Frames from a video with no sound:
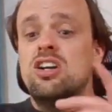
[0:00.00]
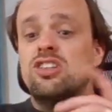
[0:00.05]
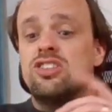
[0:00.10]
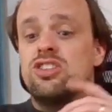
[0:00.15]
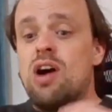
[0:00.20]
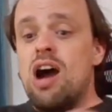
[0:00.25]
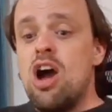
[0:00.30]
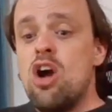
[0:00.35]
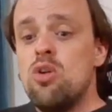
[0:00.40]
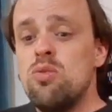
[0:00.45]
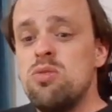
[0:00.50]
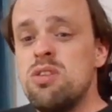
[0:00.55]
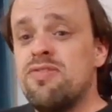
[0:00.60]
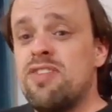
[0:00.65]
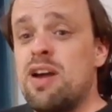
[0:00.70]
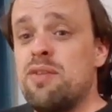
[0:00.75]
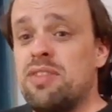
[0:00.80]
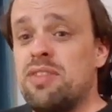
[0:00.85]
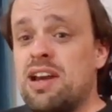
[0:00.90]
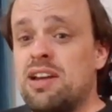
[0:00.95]
So I hope you
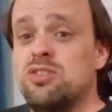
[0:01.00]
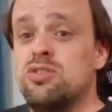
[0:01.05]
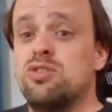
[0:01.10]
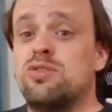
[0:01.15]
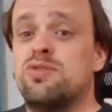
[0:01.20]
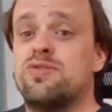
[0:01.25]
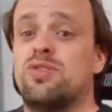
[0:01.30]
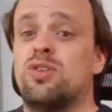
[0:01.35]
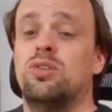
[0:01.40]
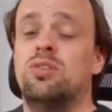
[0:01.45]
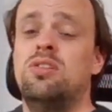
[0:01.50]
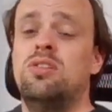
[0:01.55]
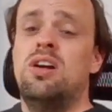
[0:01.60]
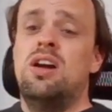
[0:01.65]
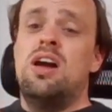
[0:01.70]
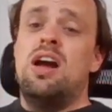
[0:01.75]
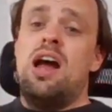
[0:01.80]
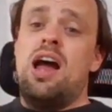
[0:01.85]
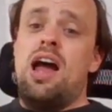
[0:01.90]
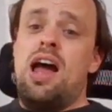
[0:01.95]
found that useful.
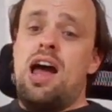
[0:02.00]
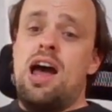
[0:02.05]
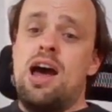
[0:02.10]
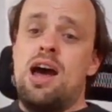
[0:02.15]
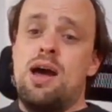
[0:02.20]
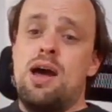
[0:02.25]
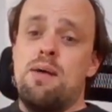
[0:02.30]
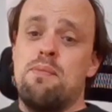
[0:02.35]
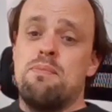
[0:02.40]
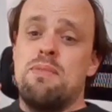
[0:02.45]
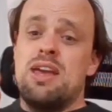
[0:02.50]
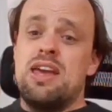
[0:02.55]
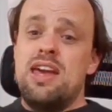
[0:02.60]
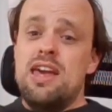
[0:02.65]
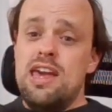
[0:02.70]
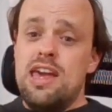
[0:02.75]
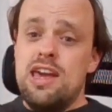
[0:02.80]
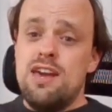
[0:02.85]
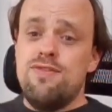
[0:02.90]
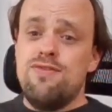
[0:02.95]

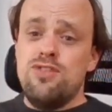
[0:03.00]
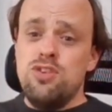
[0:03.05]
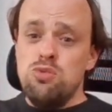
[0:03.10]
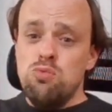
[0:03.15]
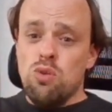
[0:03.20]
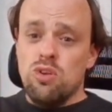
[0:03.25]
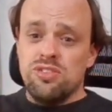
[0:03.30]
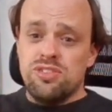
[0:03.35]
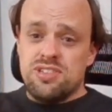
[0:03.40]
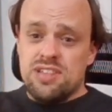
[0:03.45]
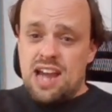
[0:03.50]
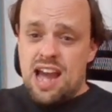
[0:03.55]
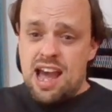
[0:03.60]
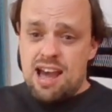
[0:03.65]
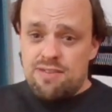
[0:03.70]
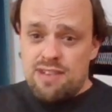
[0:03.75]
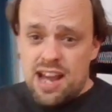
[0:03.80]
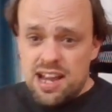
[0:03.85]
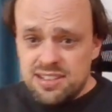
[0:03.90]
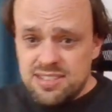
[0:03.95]
If you want to
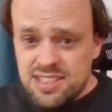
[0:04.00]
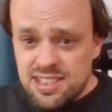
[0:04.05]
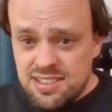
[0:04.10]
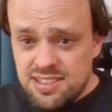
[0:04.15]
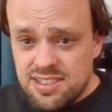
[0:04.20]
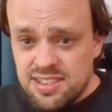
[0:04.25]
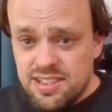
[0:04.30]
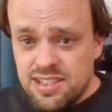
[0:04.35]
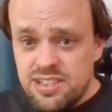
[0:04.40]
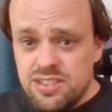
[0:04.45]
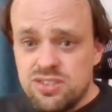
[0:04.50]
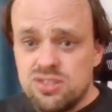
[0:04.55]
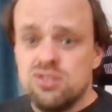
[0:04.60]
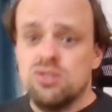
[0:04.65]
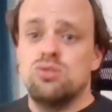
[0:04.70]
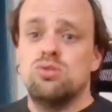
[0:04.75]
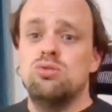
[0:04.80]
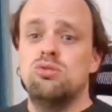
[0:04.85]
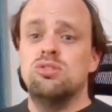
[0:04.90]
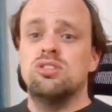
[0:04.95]
have access to these
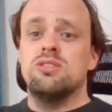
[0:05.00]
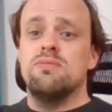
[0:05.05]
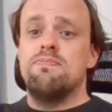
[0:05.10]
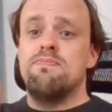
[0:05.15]
tools,